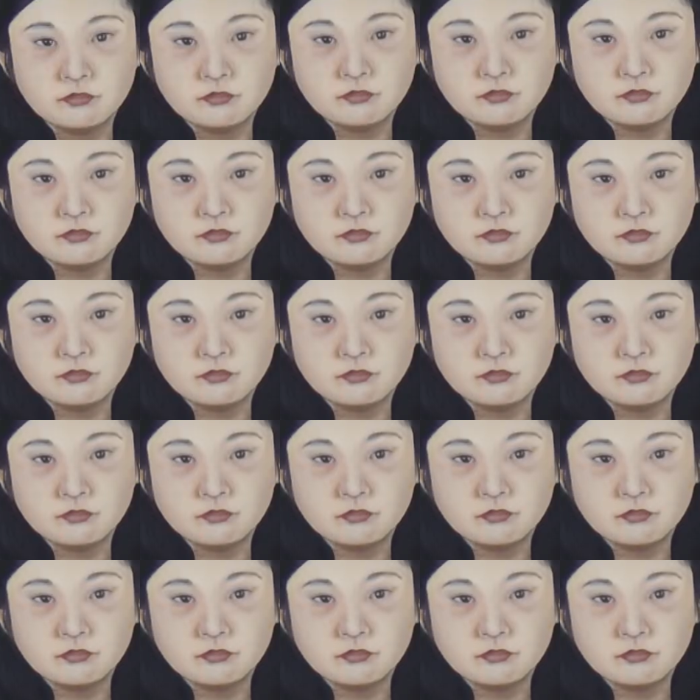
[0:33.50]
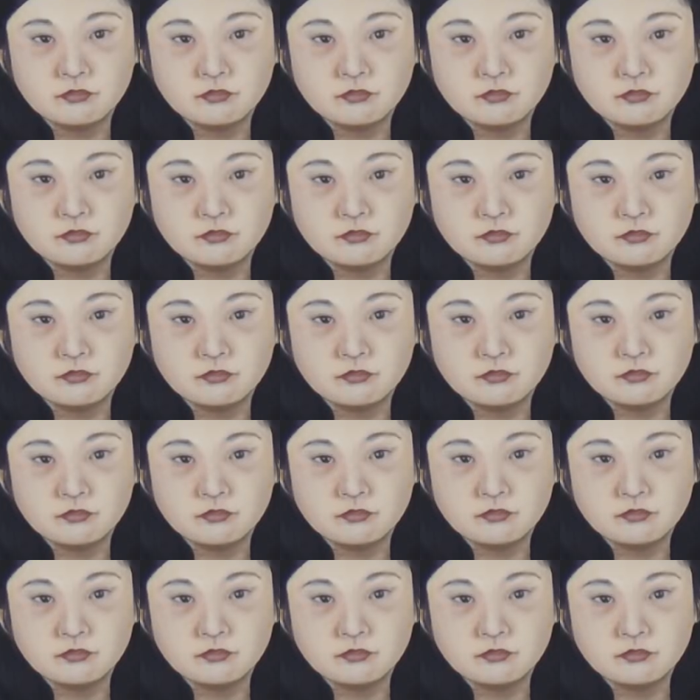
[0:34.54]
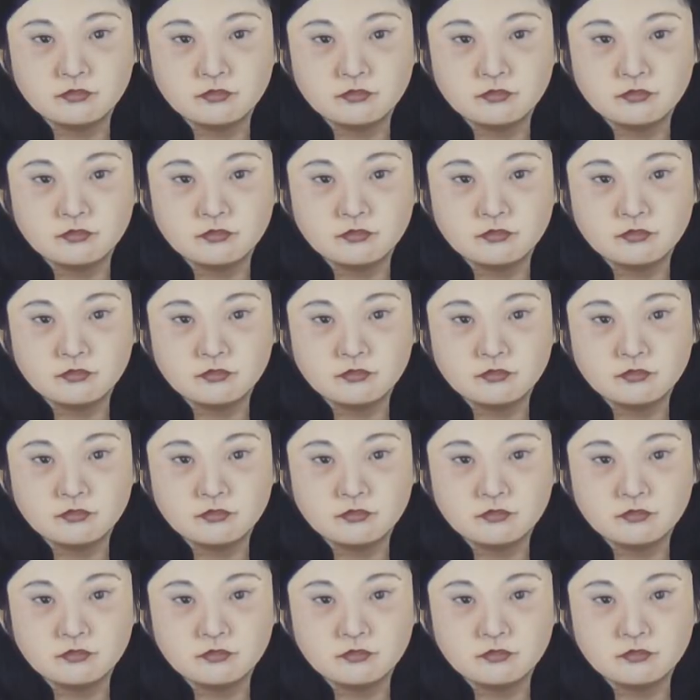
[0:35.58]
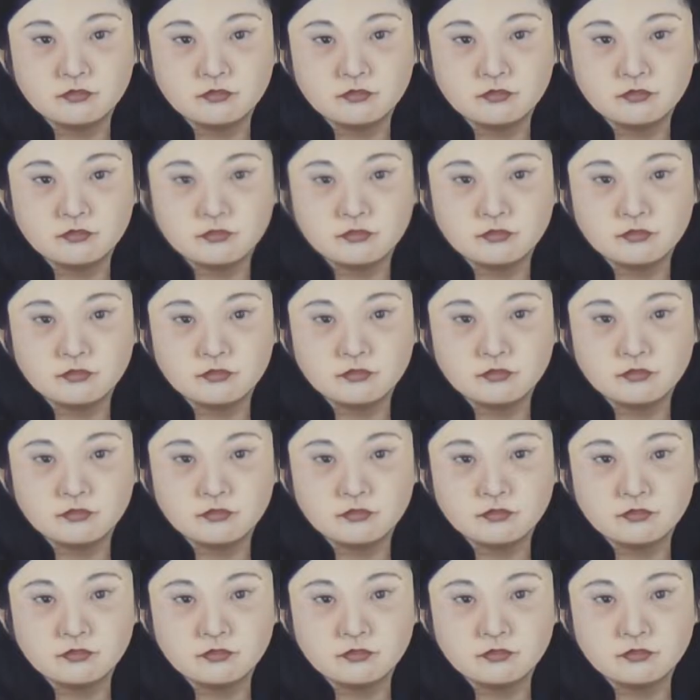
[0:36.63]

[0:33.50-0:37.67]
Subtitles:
No words are spoken by the person on screen.